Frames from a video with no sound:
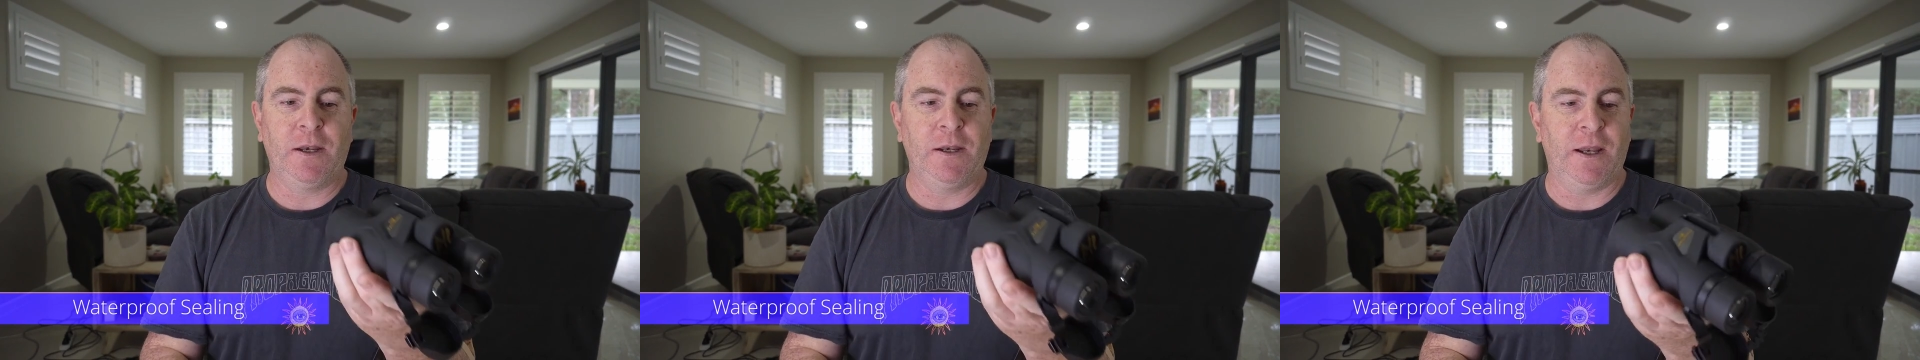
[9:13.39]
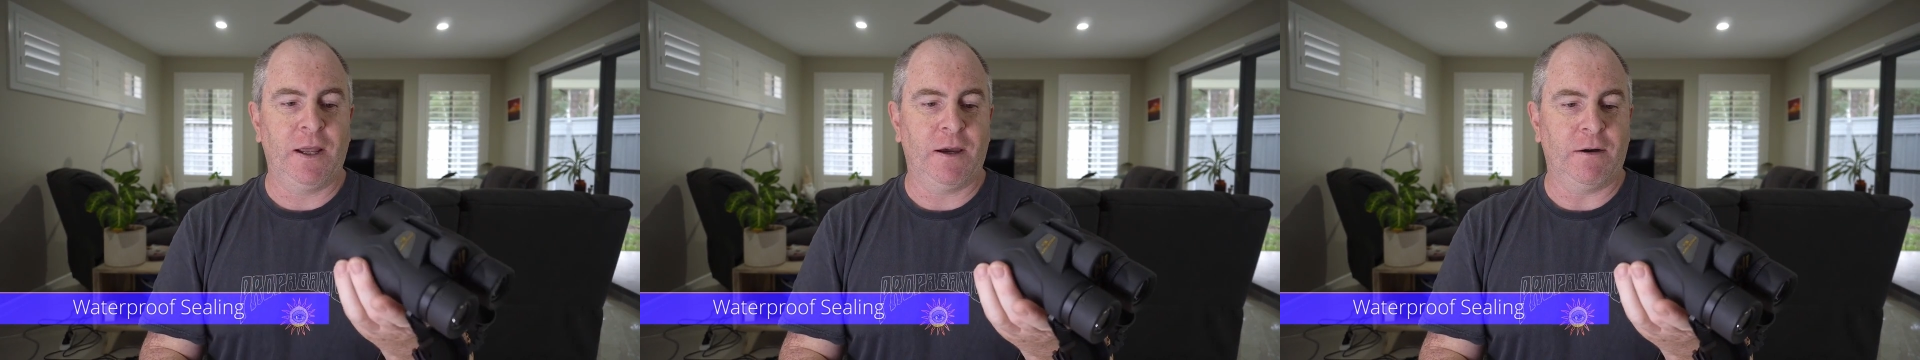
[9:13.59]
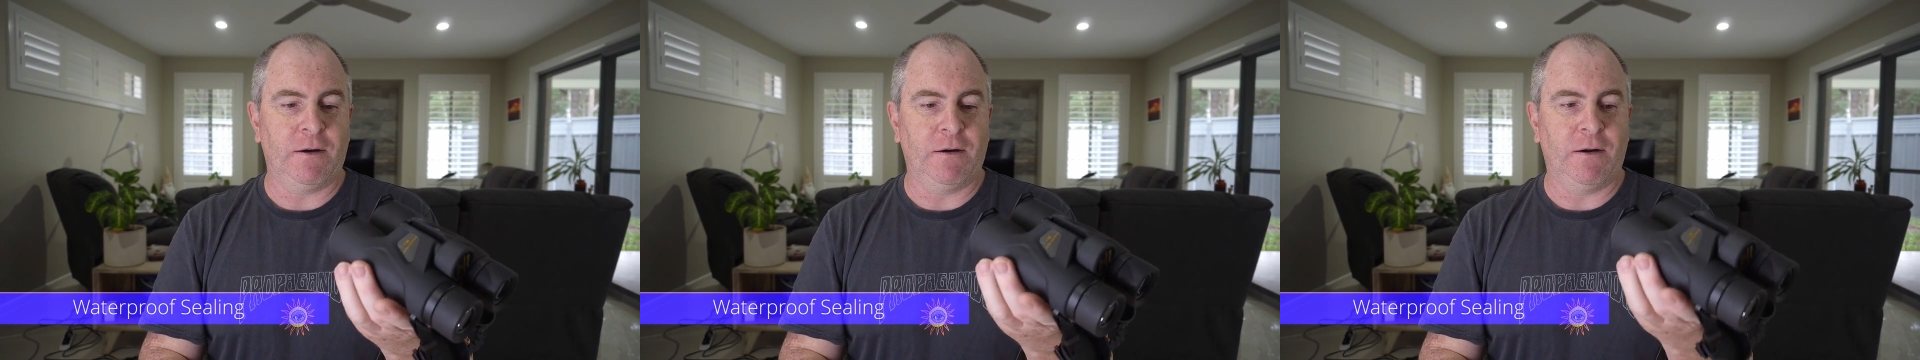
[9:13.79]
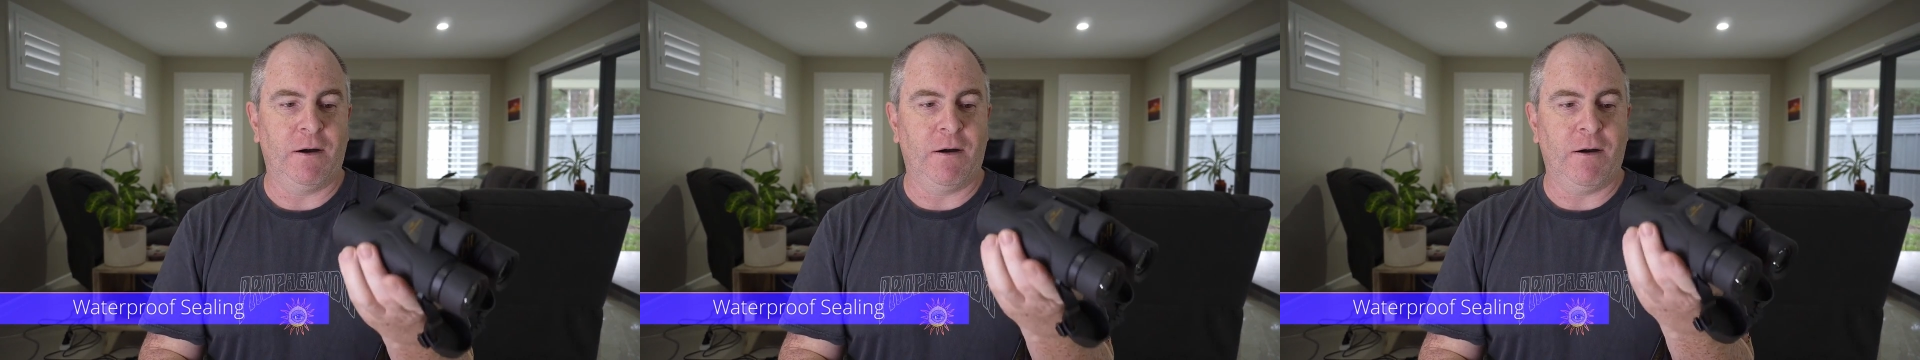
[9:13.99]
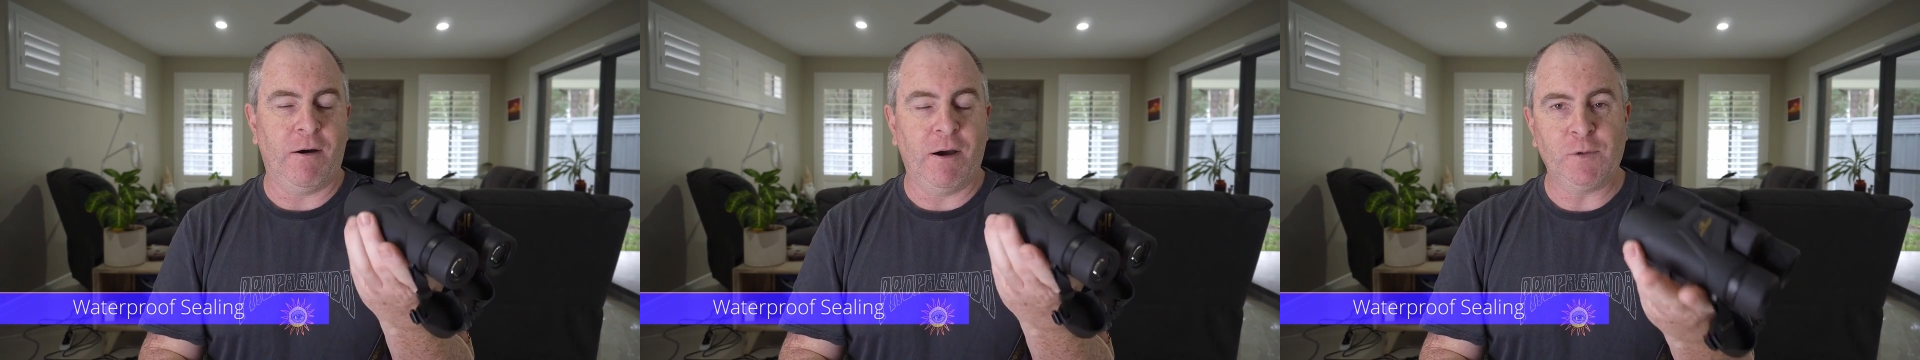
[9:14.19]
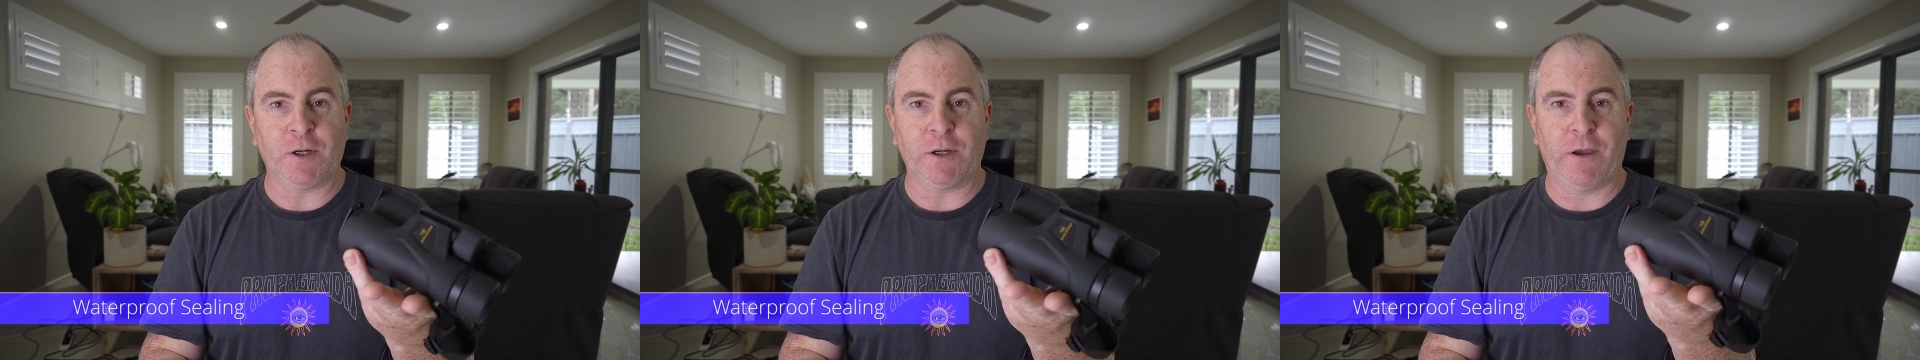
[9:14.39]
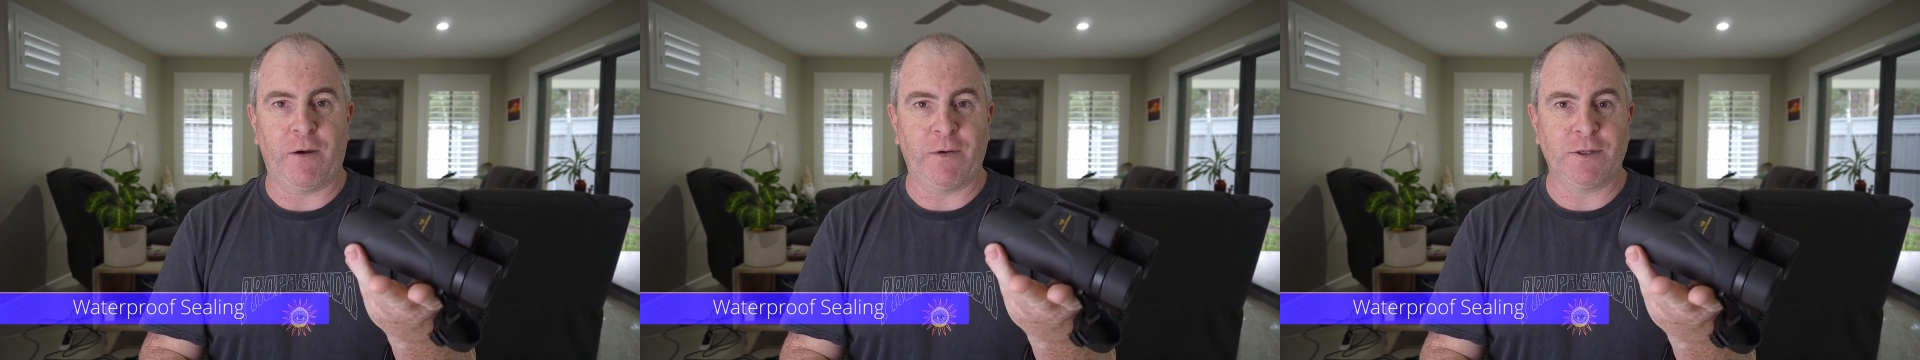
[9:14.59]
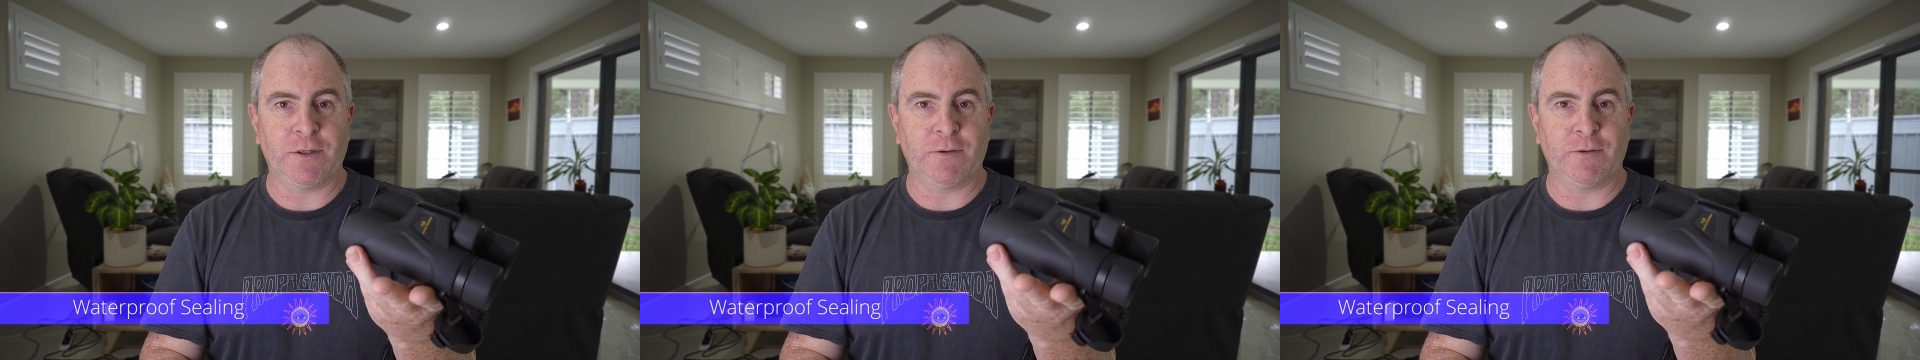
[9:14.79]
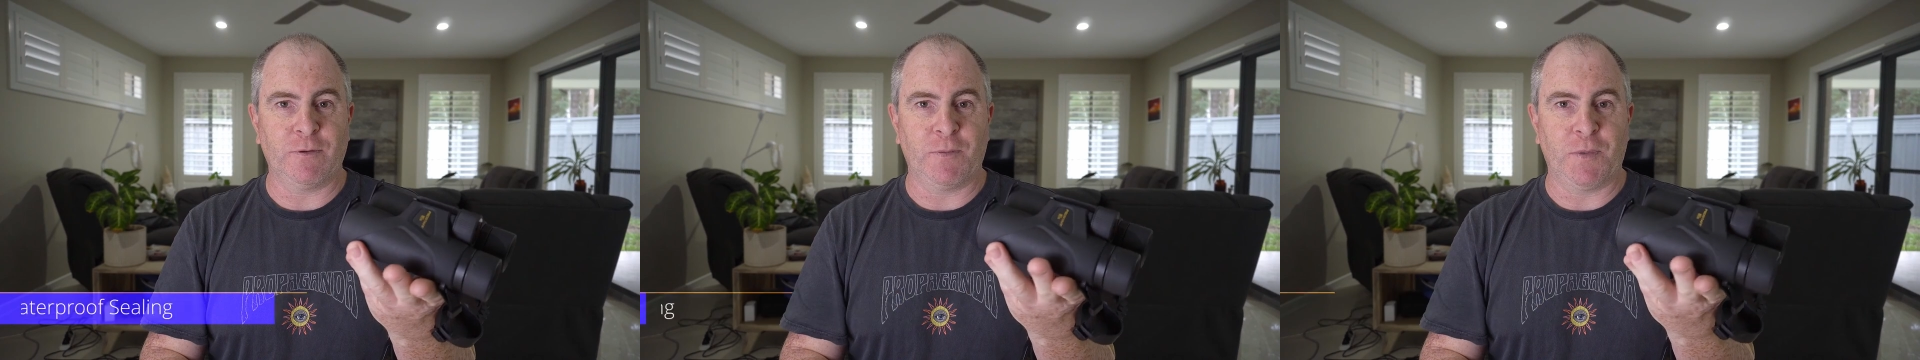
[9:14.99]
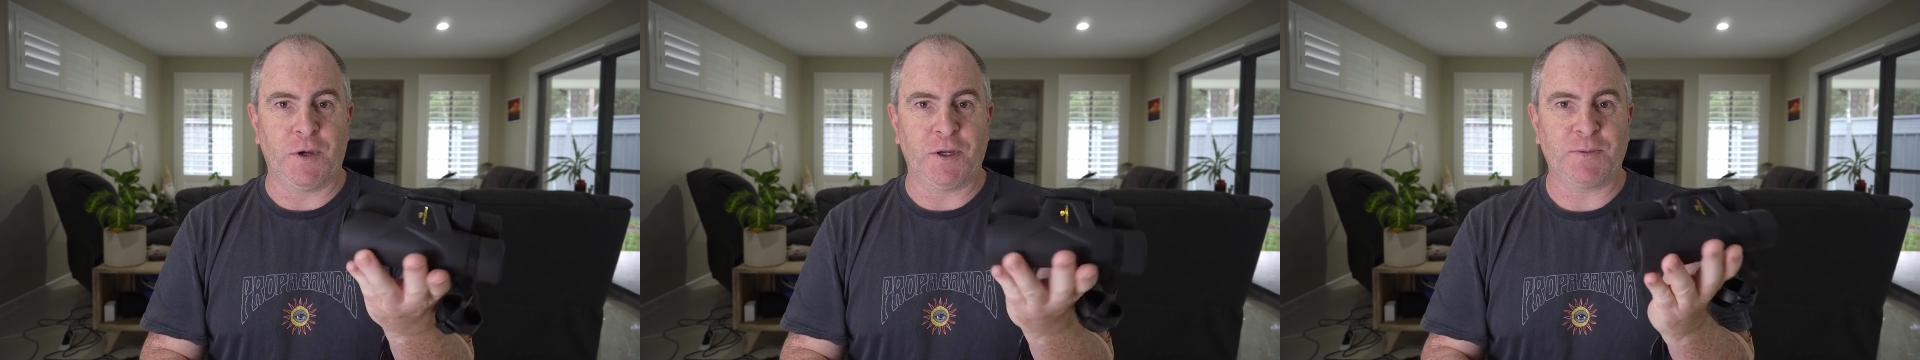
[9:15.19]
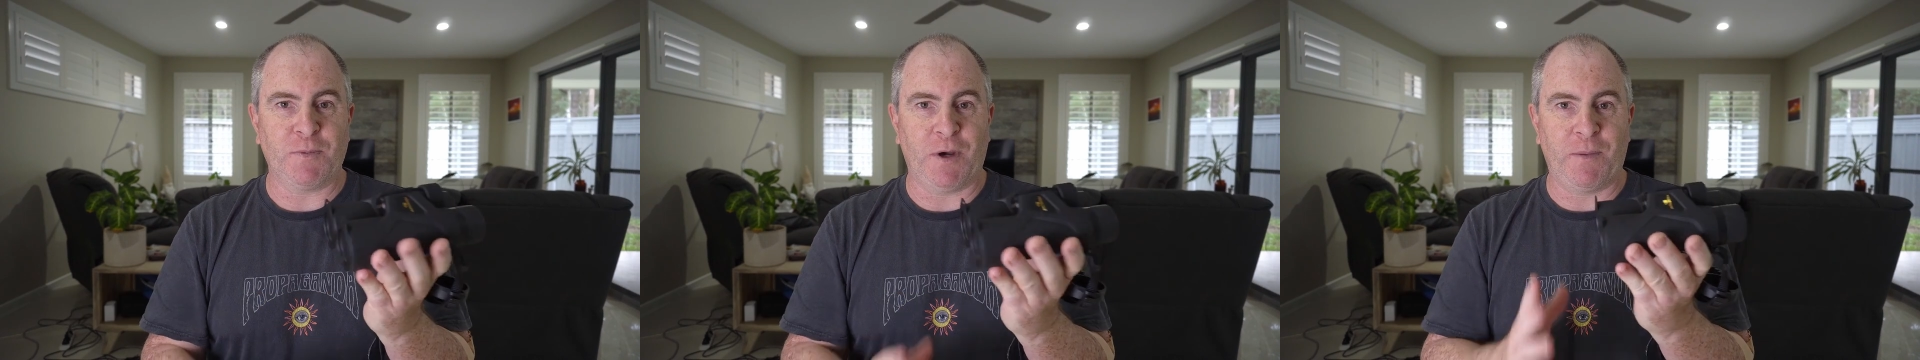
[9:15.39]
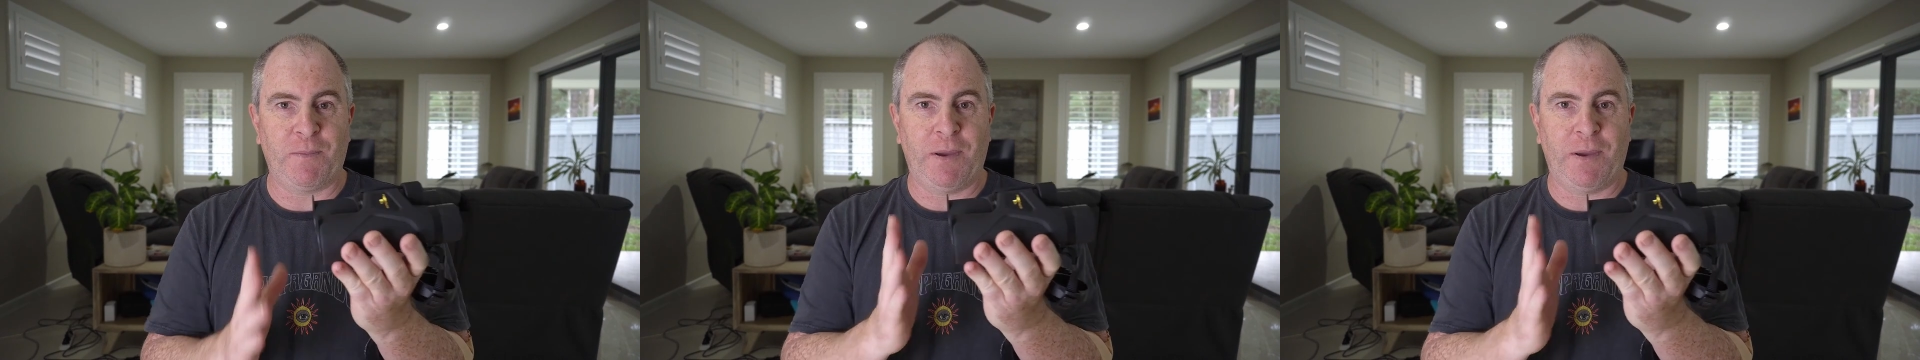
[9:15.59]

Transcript: Now, I'm not going to immerse my